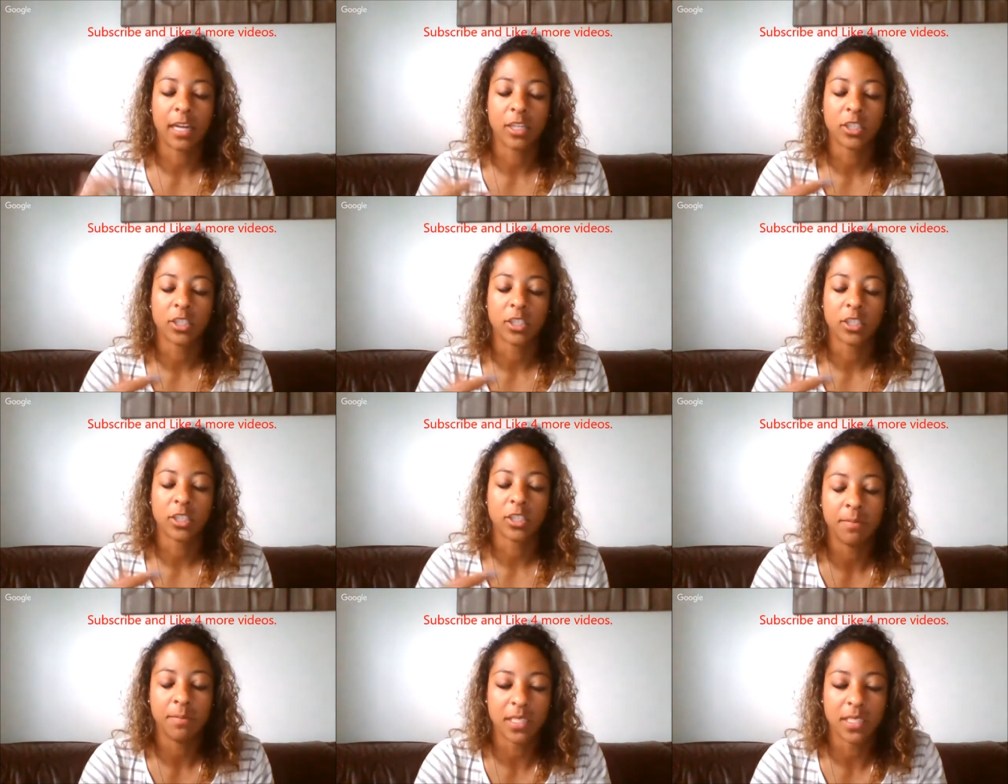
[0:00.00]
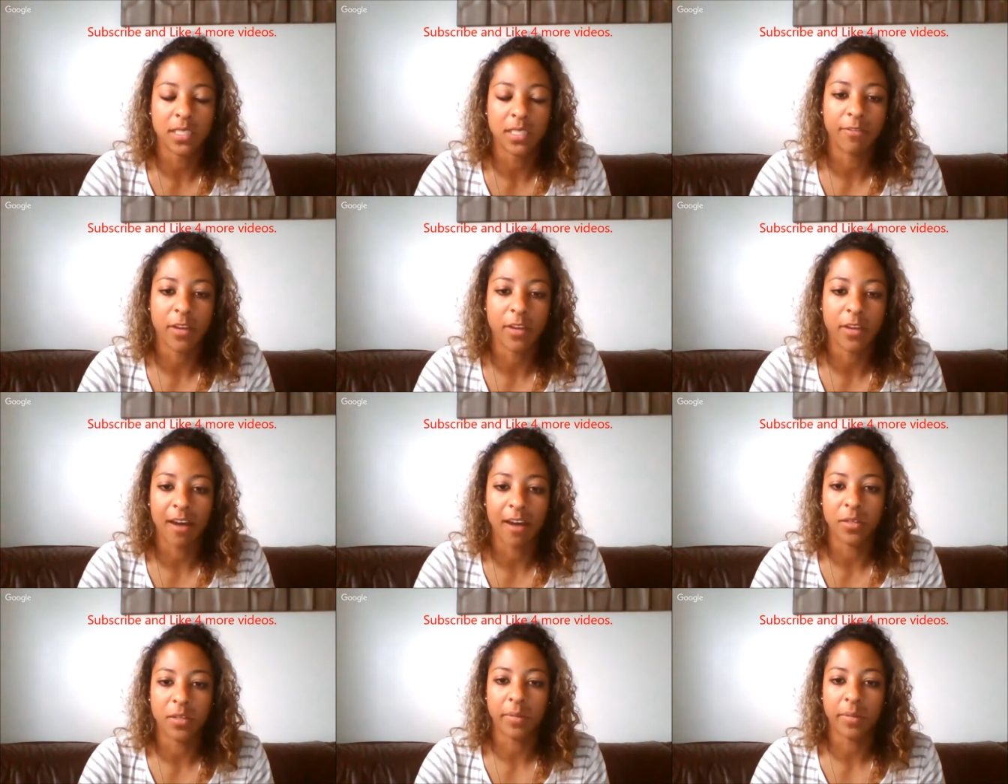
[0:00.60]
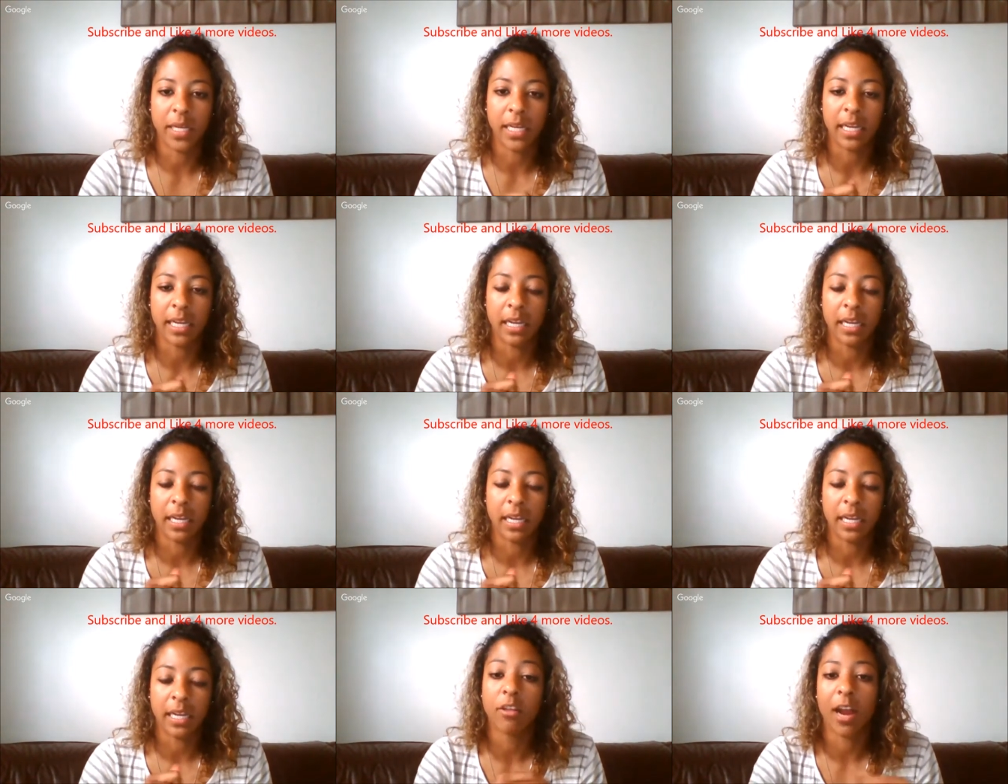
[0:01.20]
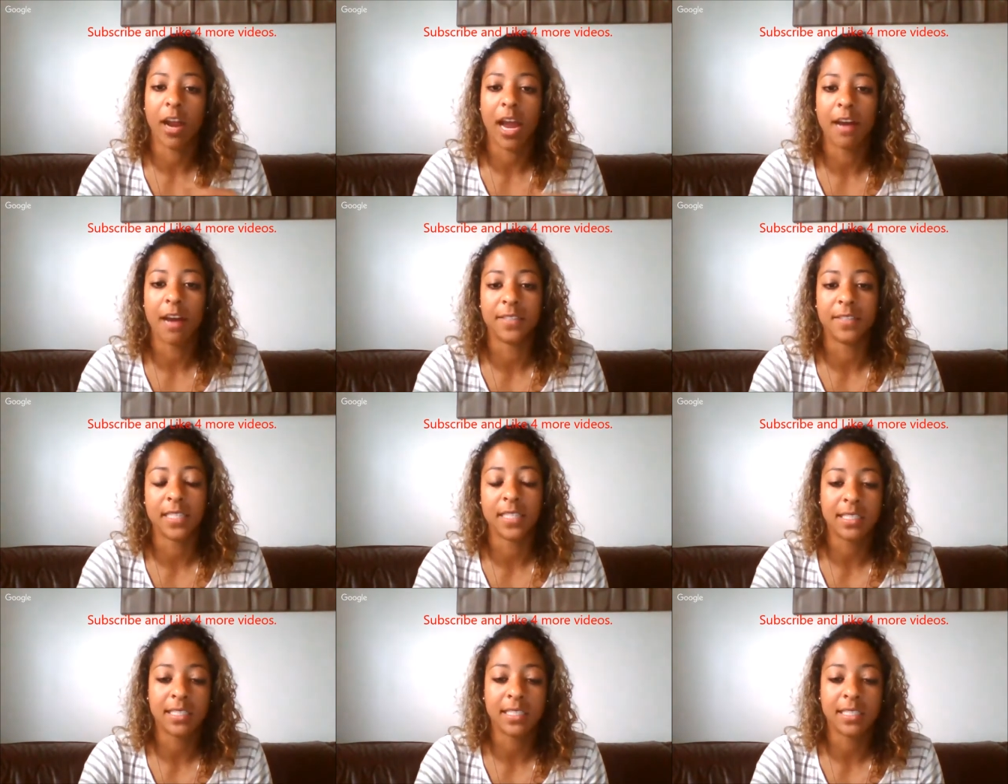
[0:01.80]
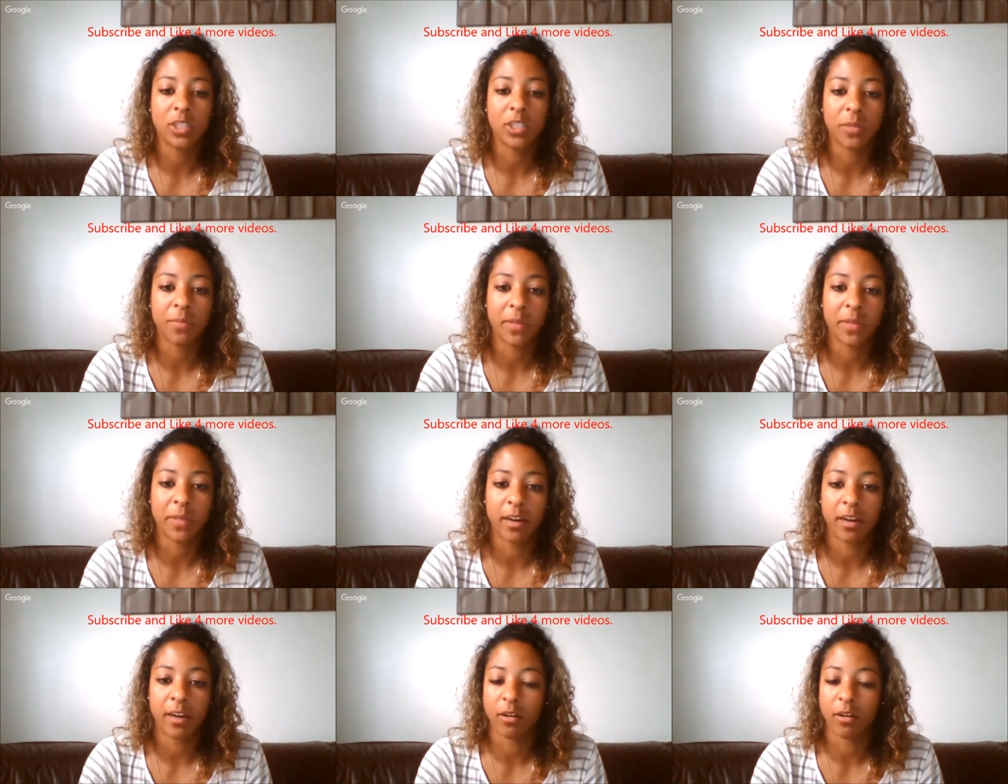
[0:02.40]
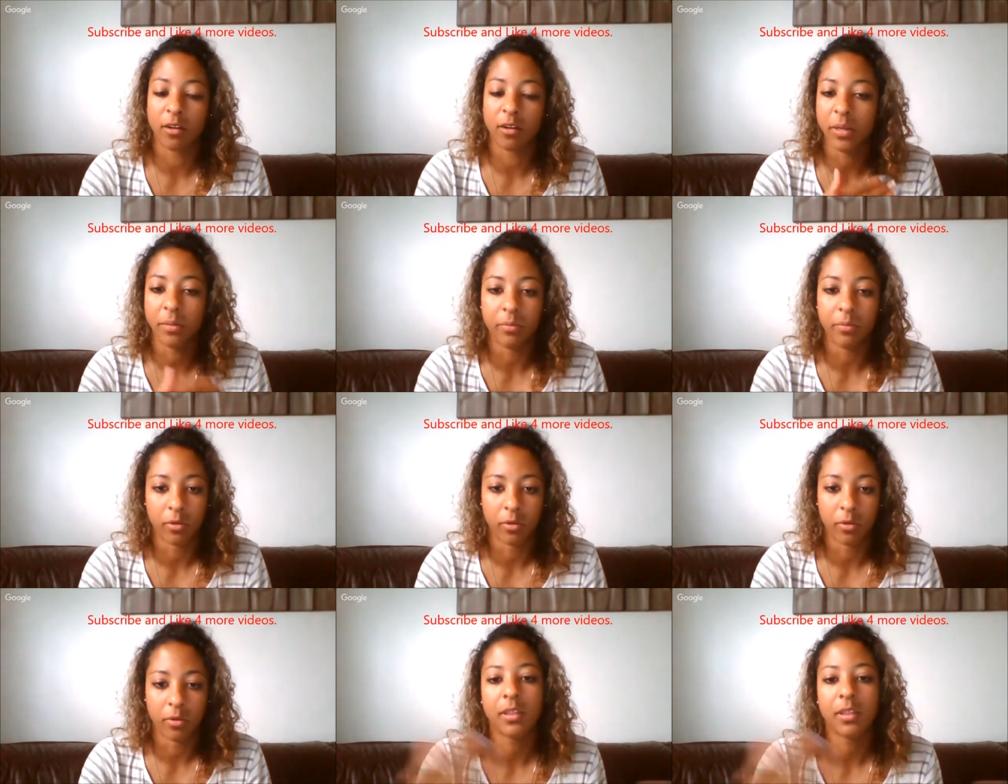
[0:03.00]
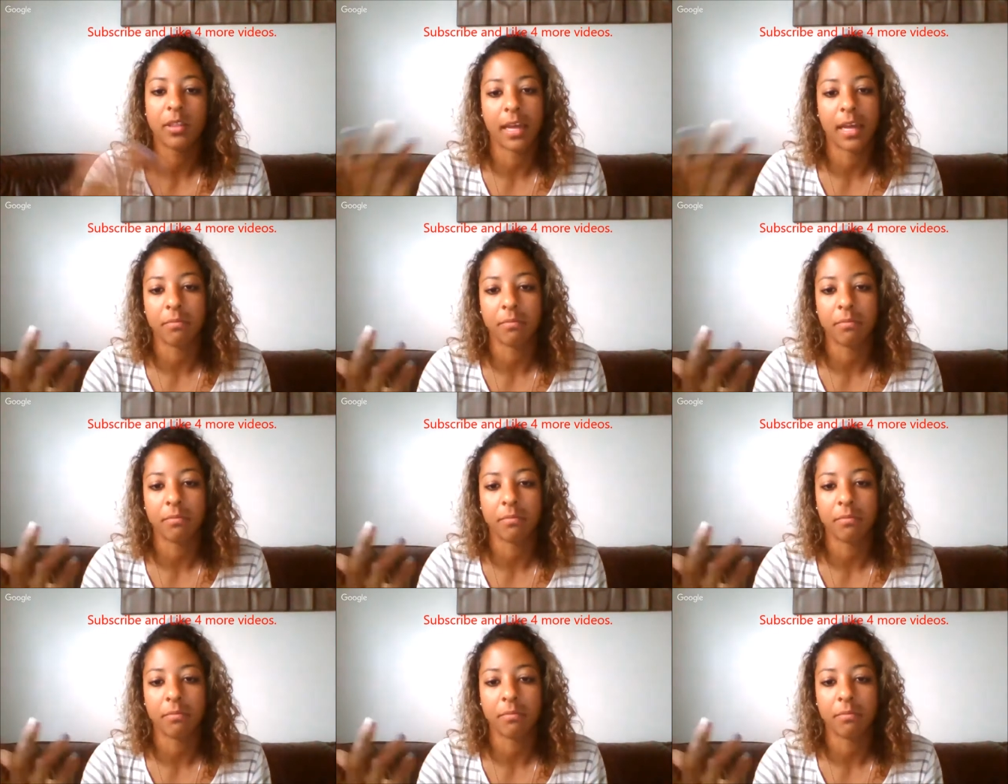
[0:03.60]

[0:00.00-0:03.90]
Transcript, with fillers: team stuff, you have to be either have citizenship there, be born like.